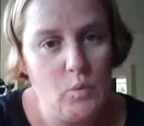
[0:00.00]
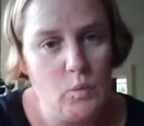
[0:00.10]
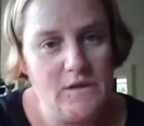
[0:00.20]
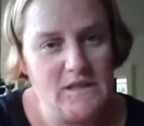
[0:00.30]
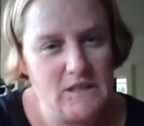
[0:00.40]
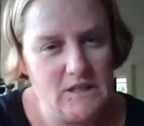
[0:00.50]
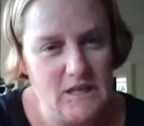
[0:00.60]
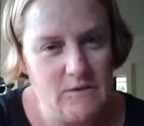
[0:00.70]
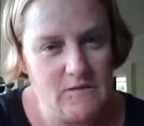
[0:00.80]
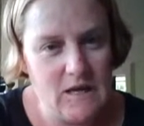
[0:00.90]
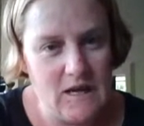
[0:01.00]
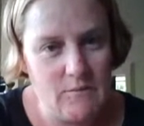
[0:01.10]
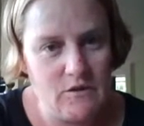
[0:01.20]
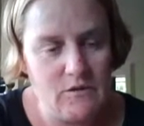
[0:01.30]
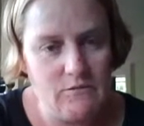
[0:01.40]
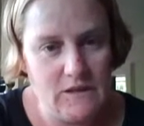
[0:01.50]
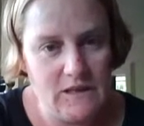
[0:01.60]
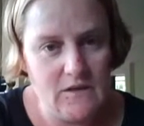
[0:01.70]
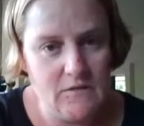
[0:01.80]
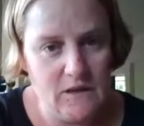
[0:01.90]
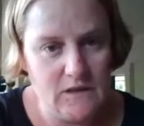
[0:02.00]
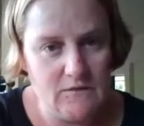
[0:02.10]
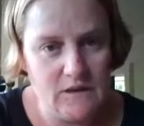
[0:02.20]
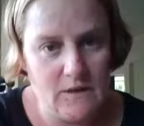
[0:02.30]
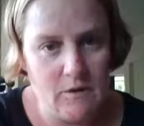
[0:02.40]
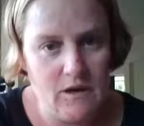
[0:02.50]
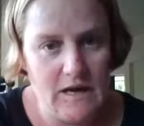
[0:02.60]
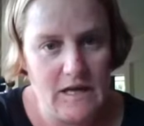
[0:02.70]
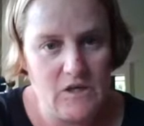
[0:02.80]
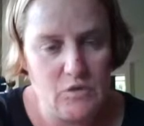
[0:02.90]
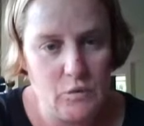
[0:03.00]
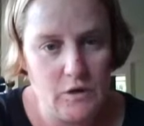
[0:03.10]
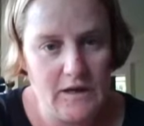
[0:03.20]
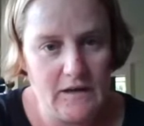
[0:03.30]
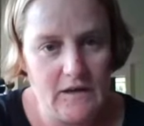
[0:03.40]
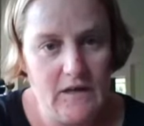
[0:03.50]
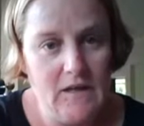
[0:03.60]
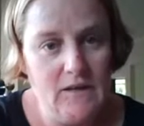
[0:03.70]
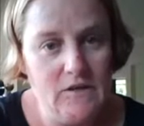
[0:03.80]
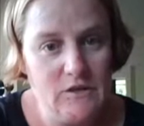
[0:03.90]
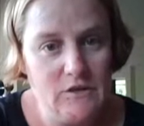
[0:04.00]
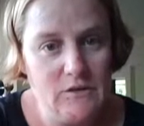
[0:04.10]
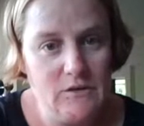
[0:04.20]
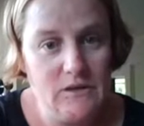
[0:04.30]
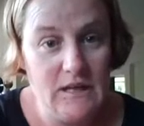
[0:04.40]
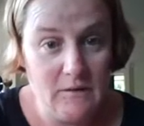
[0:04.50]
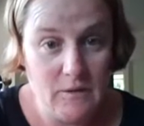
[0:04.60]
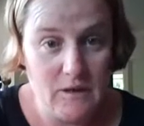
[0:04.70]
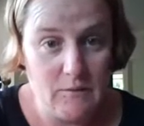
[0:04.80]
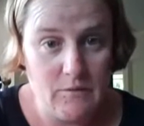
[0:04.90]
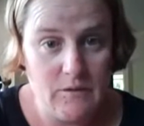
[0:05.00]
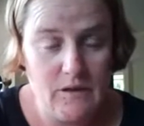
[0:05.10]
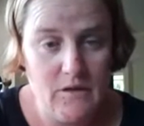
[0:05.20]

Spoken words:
was that she was able to really effectively apply edgewalking to young people,